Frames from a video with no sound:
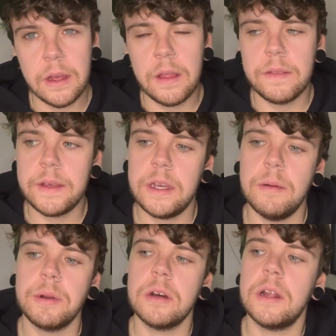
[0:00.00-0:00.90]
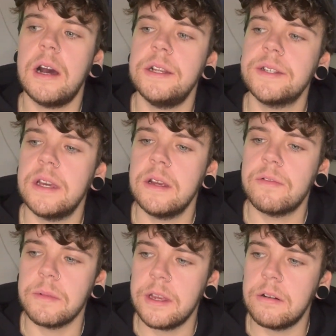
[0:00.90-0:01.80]
the banana ice cake
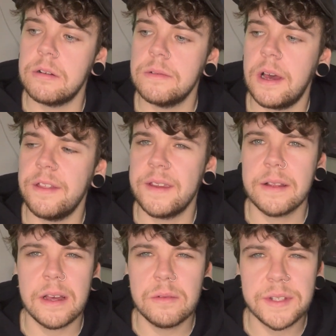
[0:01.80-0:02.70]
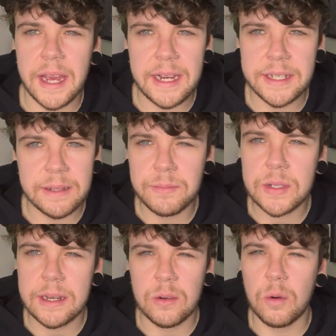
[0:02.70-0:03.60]
from Kiron, I think that was
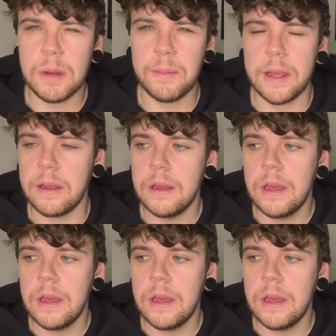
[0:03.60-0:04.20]
18%, or maybe